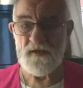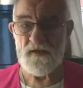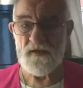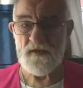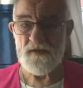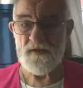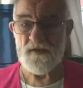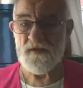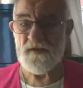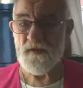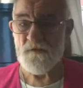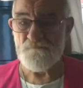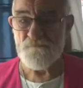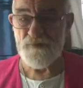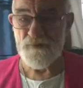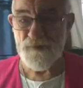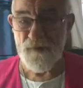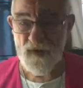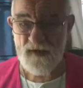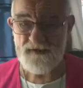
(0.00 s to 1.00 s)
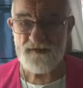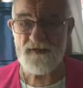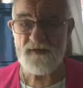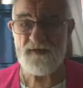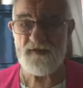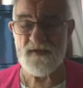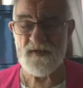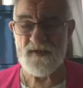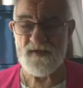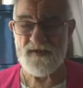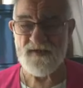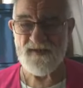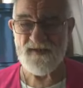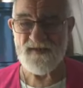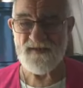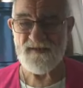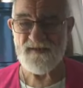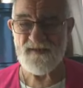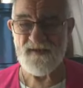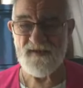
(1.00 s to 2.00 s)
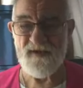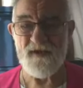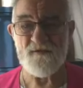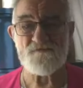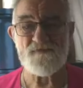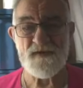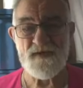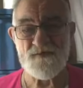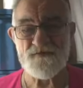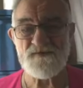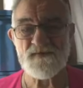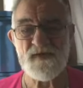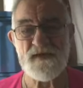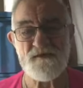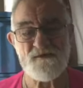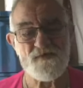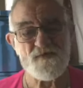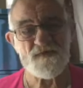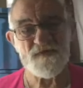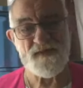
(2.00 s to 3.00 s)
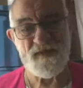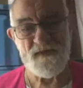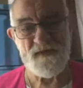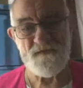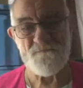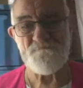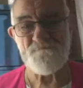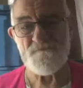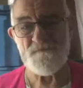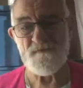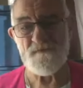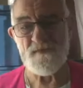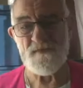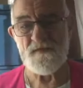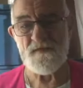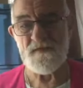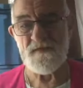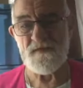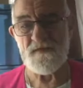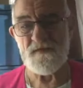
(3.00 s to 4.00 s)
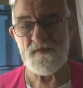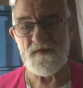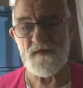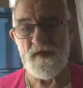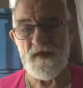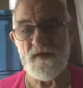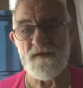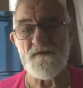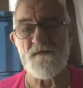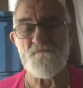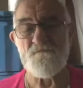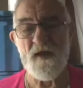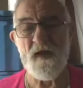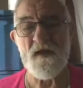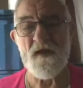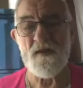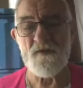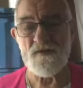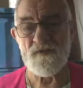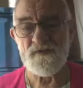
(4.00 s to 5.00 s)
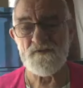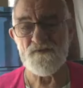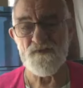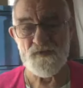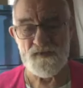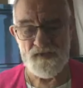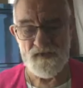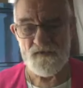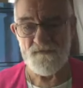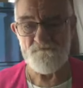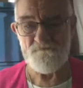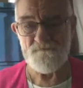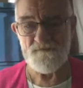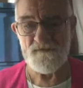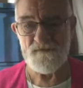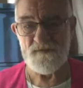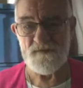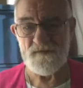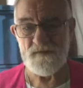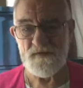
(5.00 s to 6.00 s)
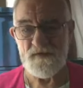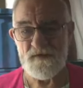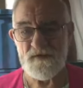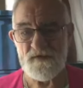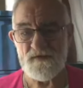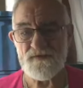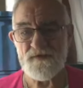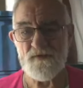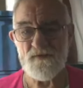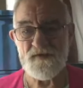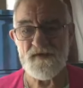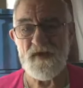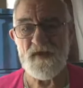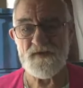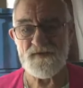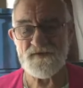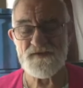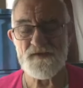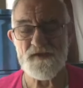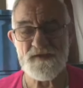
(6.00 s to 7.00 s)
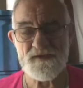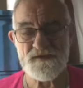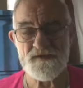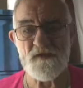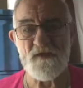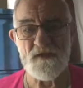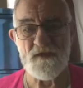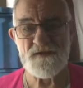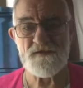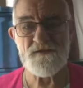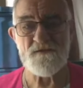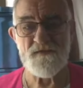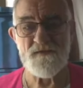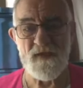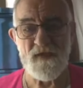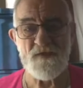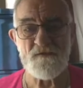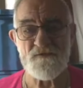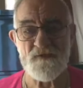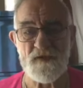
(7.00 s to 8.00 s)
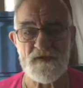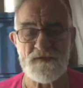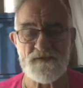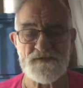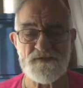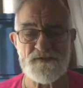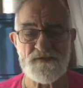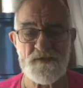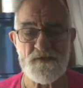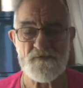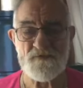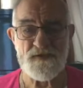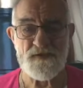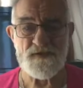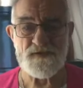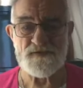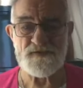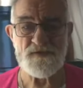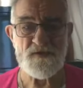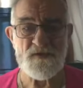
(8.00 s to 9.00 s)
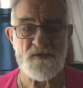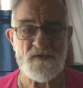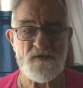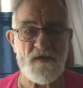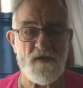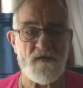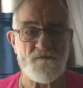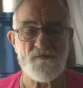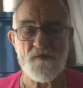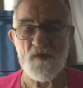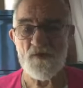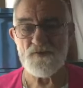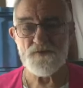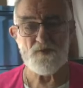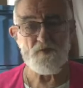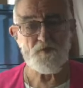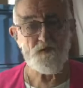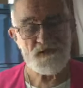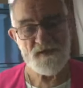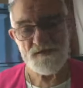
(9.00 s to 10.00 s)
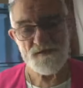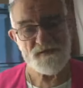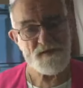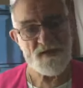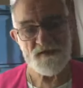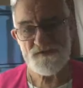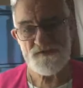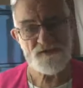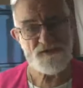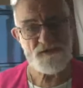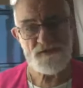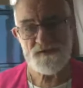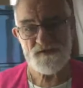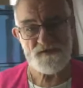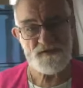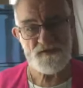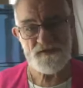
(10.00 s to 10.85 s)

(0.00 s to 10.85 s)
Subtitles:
that are practically uplifting for them and empowering for them. So it has this kind of outreach. I'm not doing it justice.